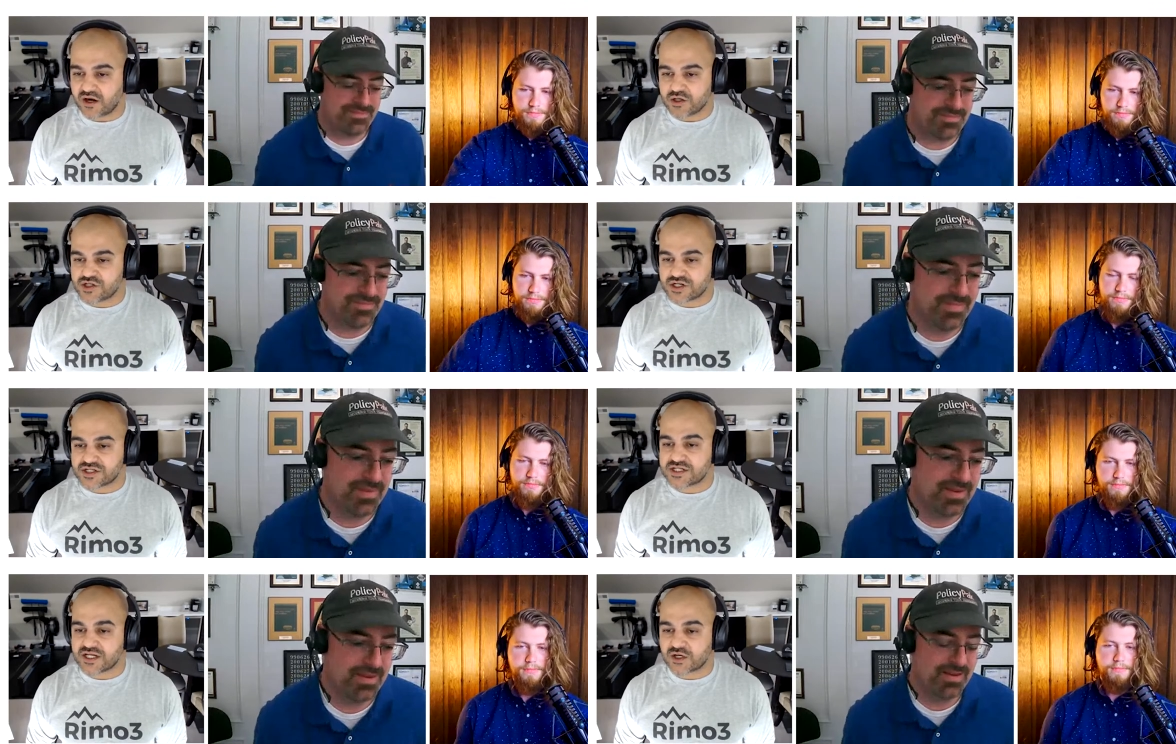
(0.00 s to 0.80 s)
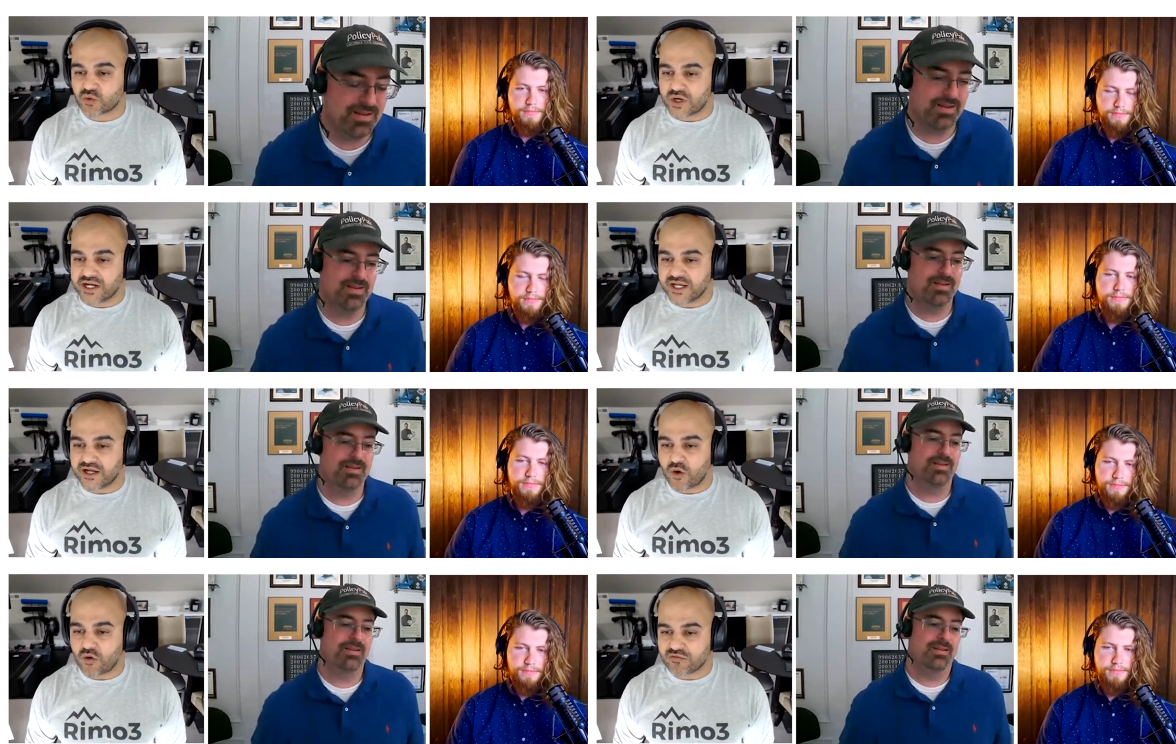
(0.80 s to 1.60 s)
Speaker 1: that are just mm-hmm.
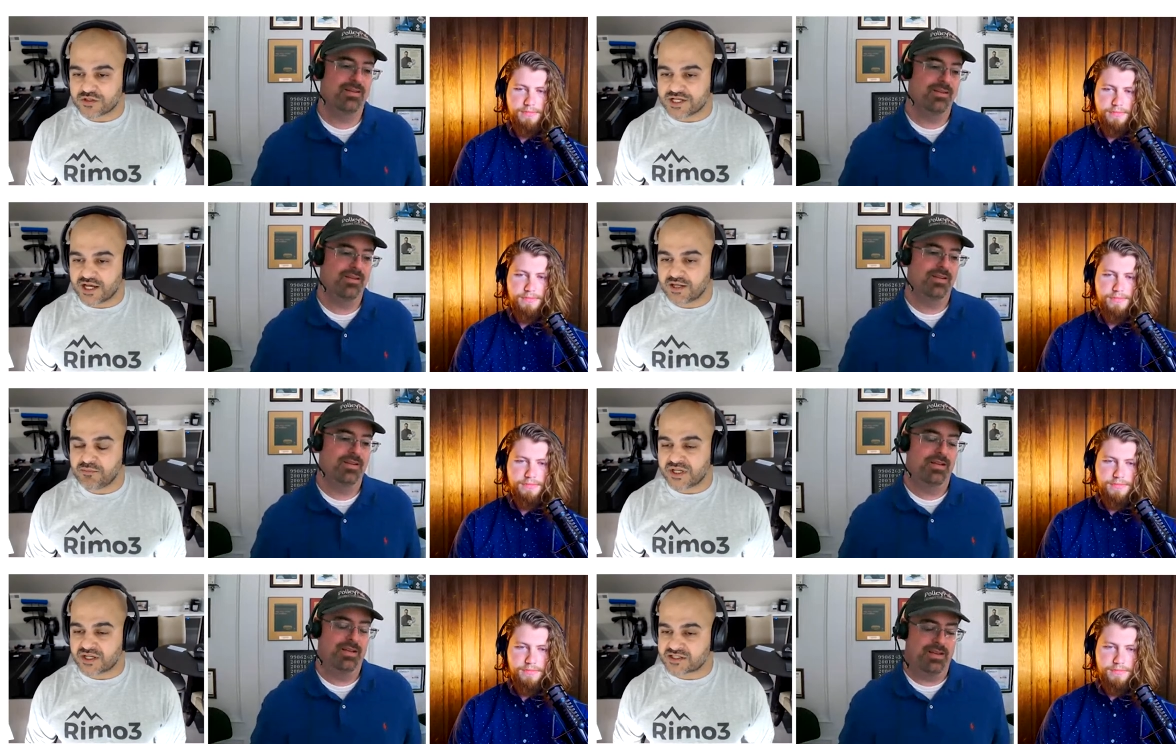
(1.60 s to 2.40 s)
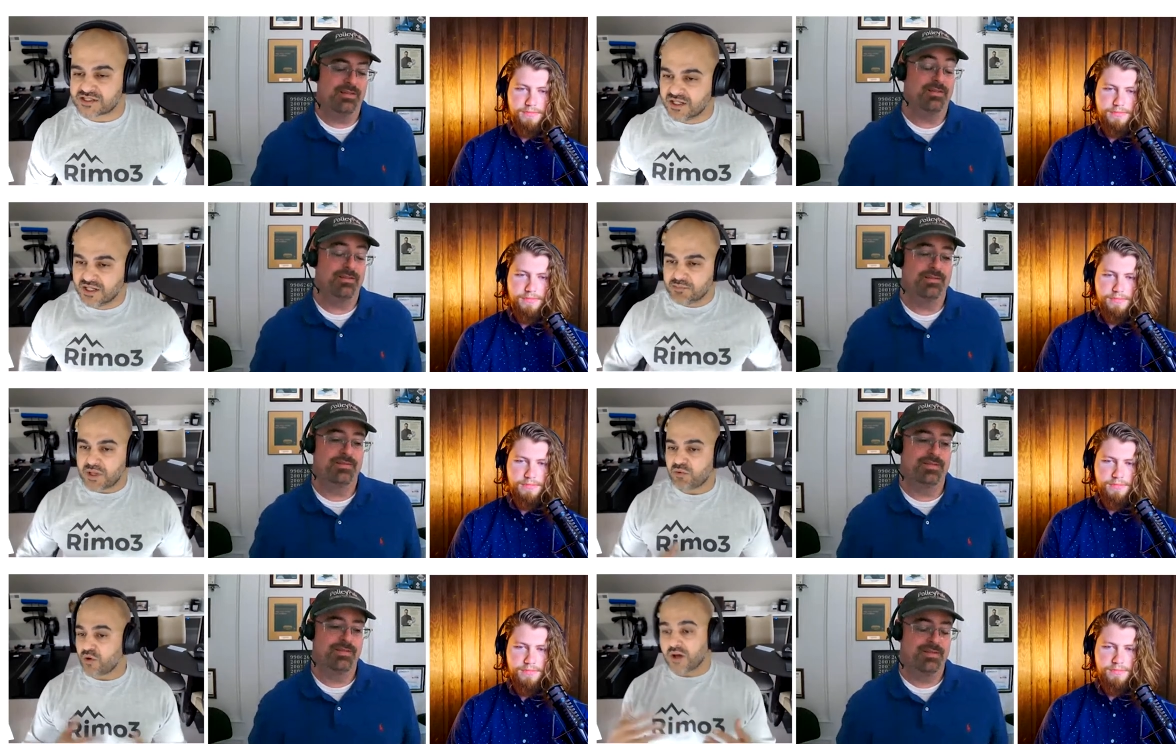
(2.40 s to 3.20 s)
degrading over time because
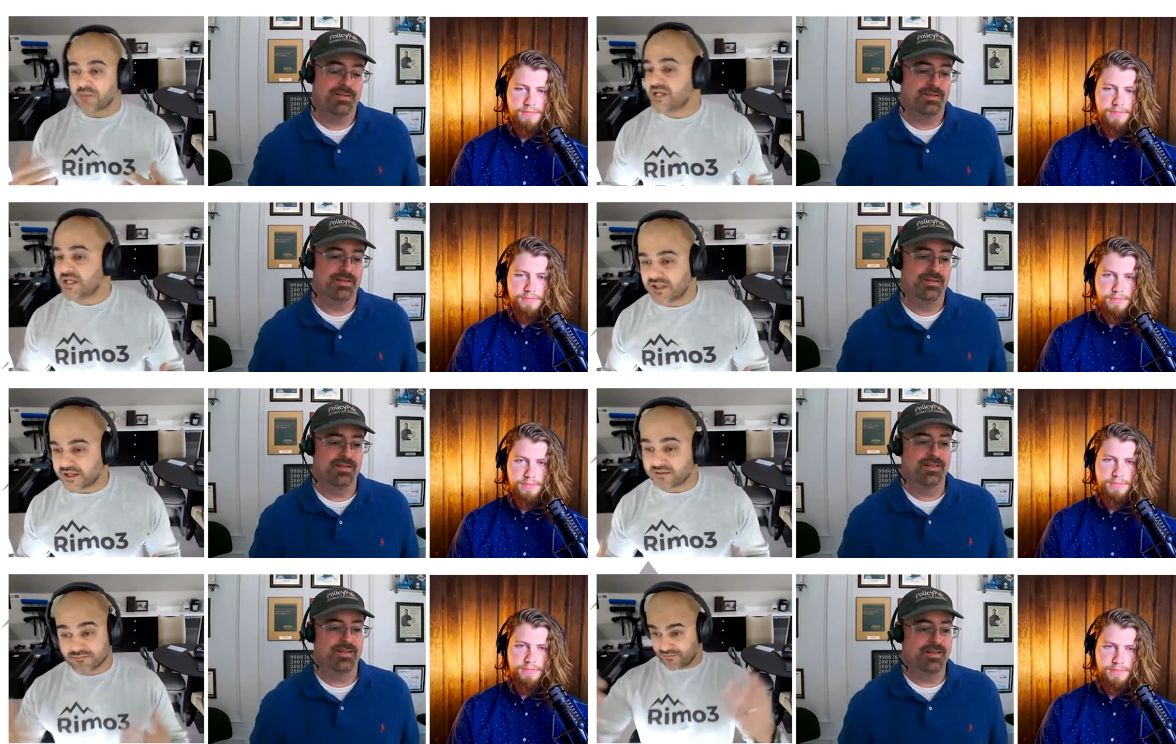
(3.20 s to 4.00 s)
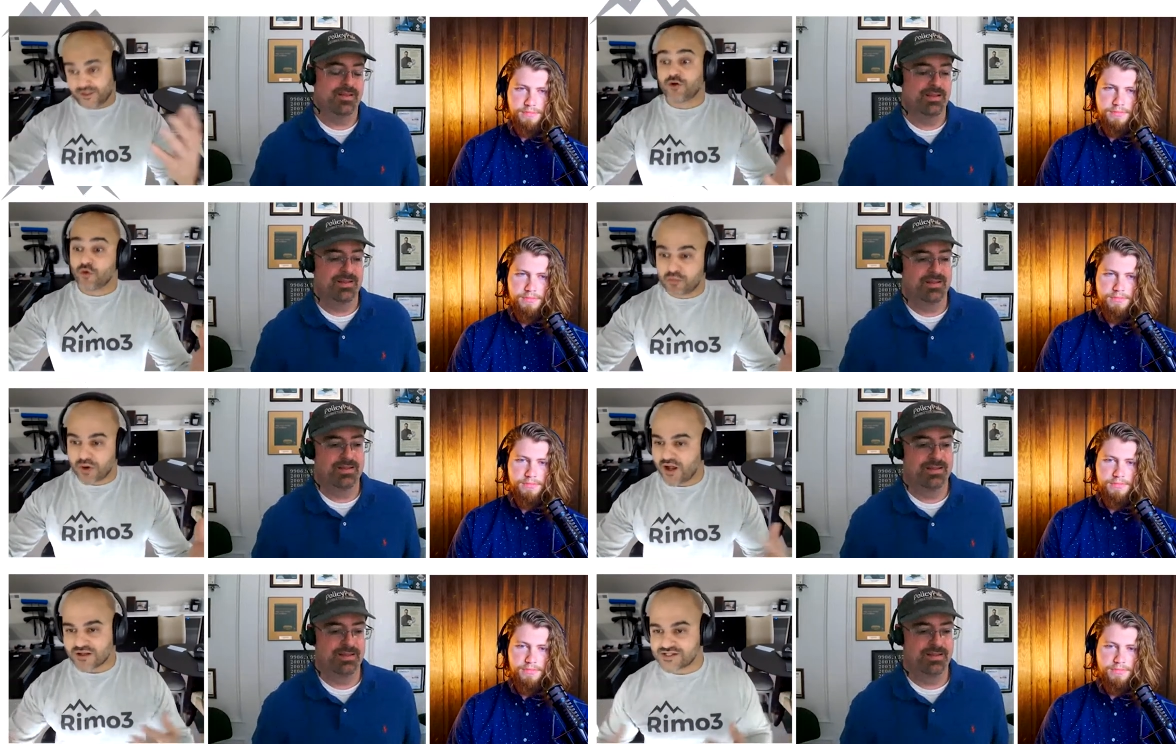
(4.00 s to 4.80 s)
people update like the group
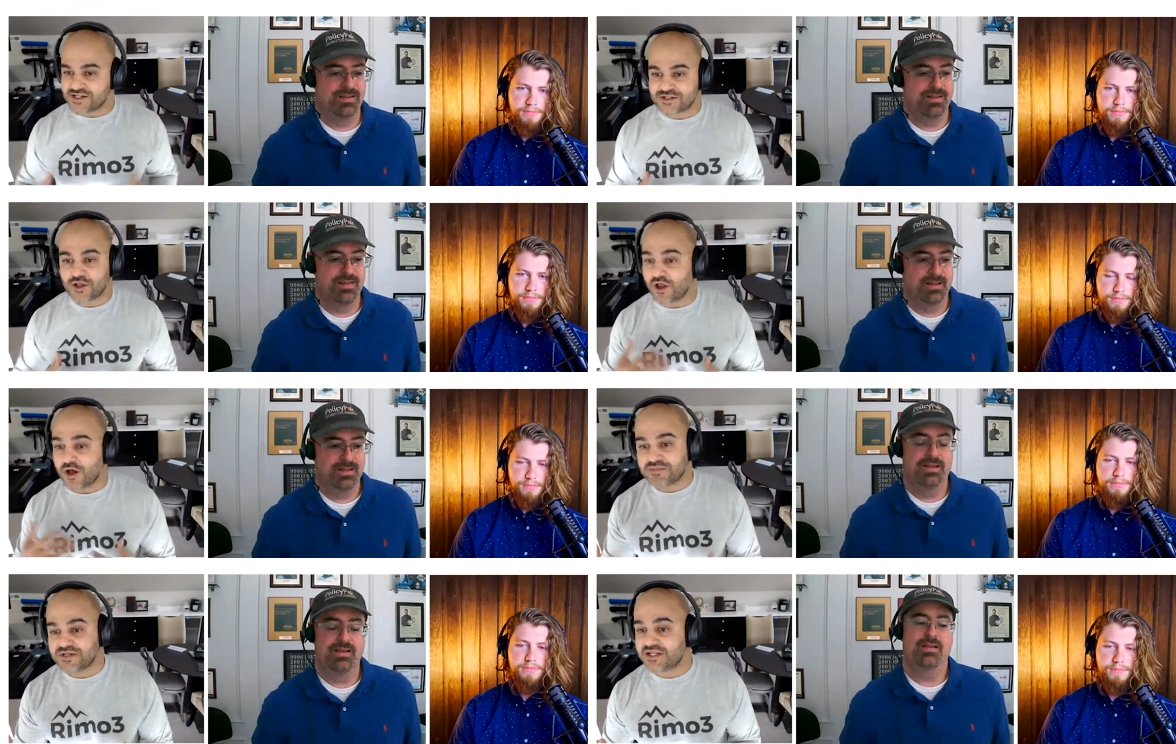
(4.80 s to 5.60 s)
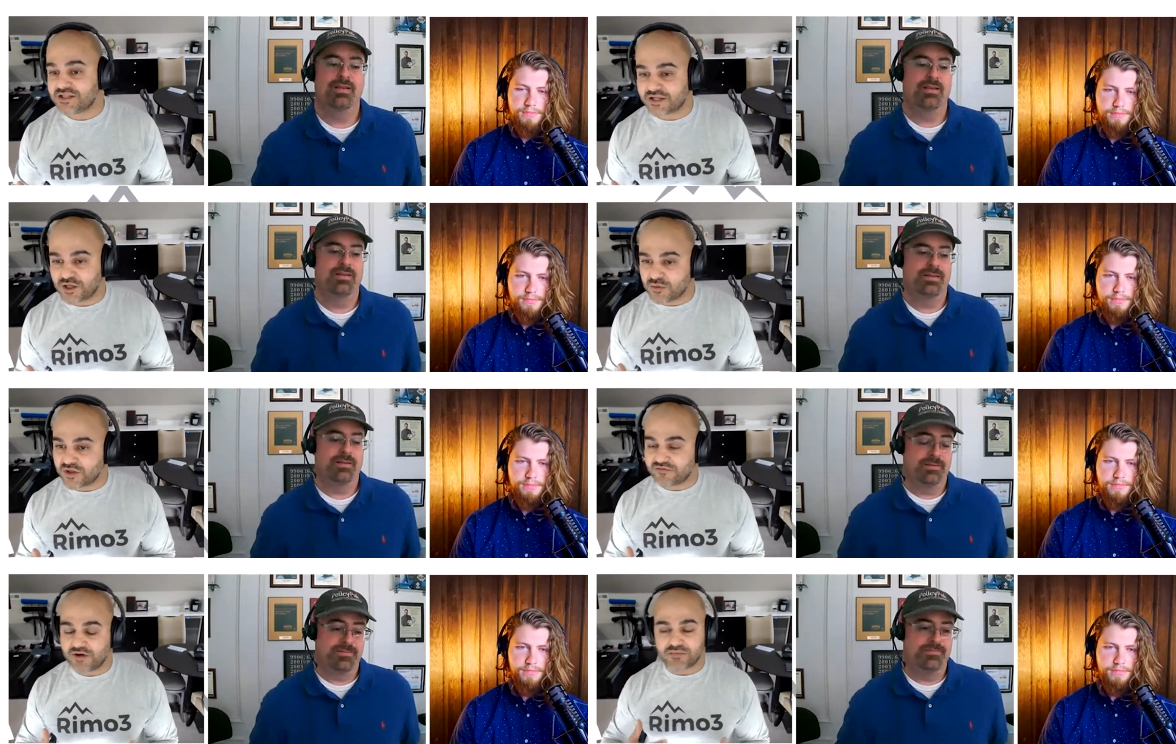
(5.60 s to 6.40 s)
policies. They'll update the
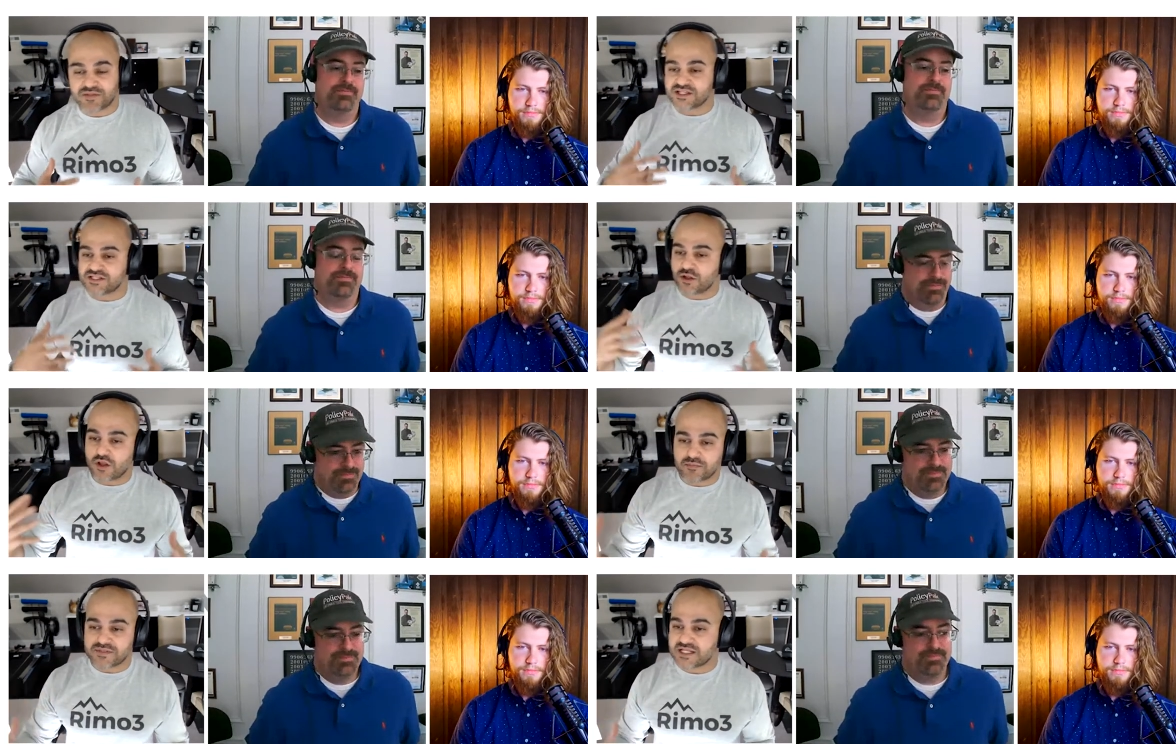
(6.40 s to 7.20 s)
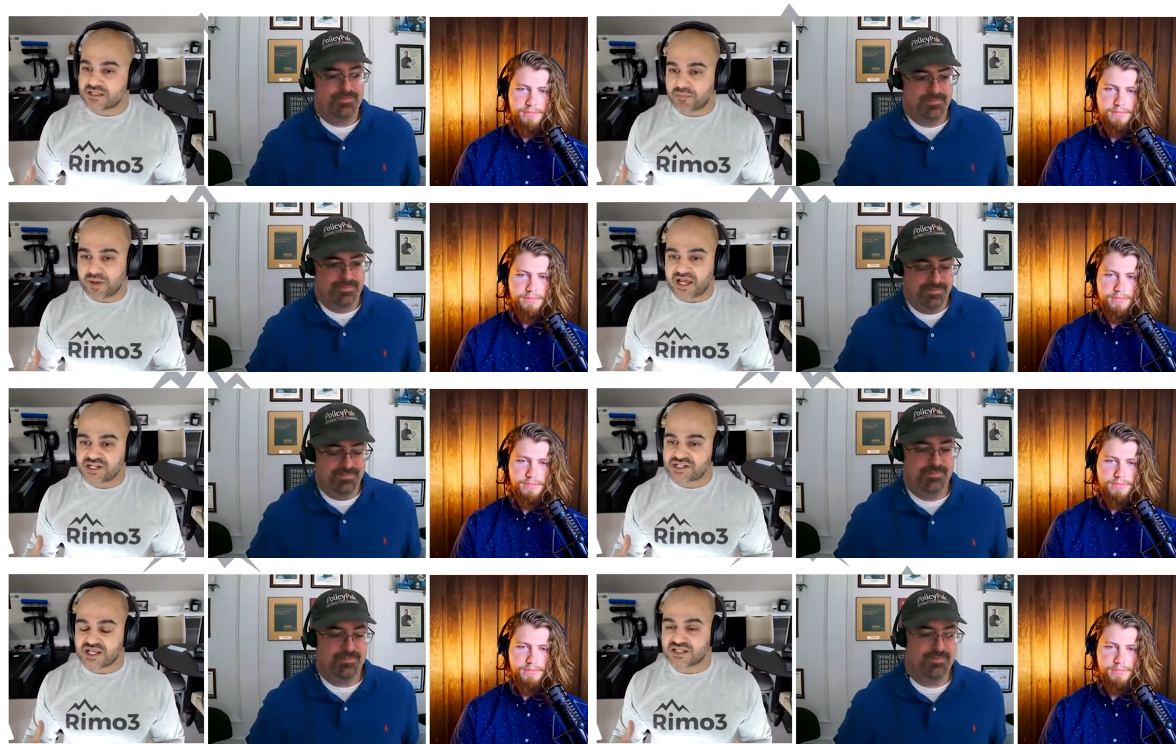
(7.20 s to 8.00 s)
cumulative updates. They'll update the
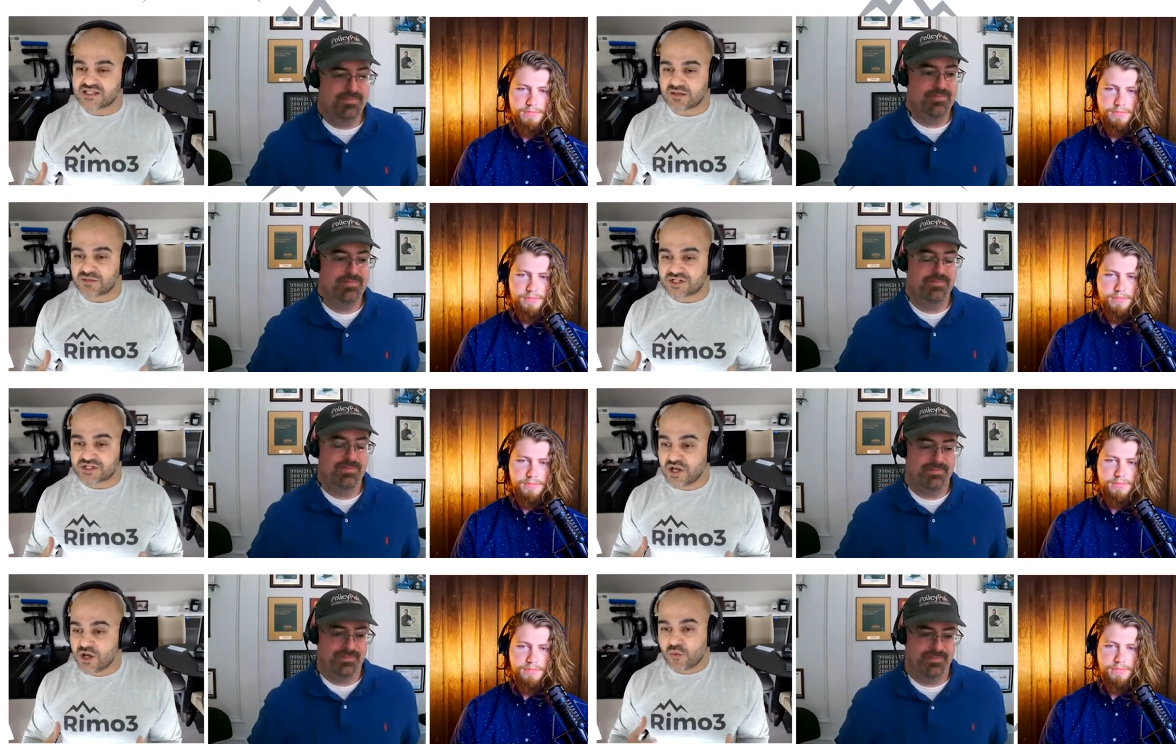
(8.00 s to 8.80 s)
patches on these images.